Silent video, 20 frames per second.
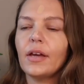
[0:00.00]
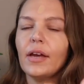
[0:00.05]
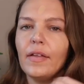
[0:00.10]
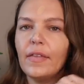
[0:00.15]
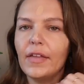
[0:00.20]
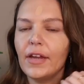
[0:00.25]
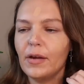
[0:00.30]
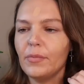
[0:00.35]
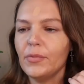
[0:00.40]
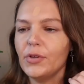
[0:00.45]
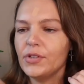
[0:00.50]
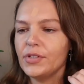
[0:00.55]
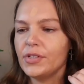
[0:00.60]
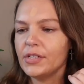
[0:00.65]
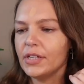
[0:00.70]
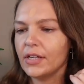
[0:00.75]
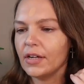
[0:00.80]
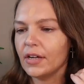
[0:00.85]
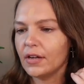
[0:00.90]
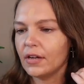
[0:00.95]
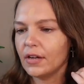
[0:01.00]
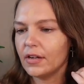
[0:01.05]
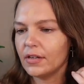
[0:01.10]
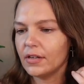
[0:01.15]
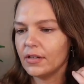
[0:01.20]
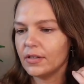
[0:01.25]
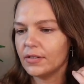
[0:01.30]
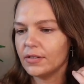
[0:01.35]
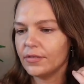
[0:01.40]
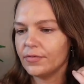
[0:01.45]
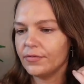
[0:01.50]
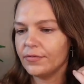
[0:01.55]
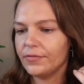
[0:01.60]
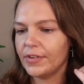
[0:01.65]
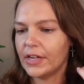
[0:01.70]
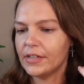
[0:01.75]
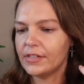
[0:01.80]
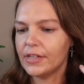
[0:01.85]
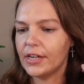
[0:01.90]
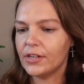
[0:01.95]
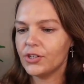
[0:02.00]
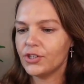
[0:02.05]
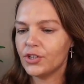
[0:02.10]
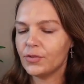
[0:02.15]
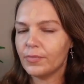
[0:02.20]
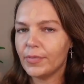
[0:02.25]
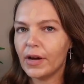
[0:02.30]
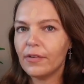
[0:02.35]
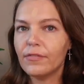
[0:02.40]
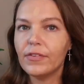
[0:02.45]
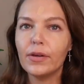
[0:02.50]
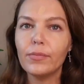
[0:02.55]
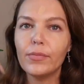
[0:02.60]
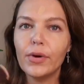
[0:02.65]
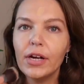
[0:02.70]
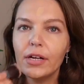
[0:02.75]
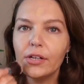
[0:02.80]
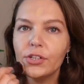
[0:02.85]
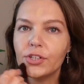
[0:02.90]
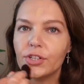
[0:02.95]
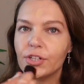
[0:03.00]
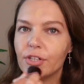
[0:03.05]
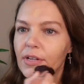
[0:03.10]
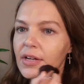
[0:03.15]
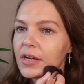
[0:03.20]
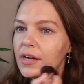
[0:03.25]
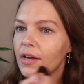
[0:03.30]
And then I'm using a foundation buffing brush.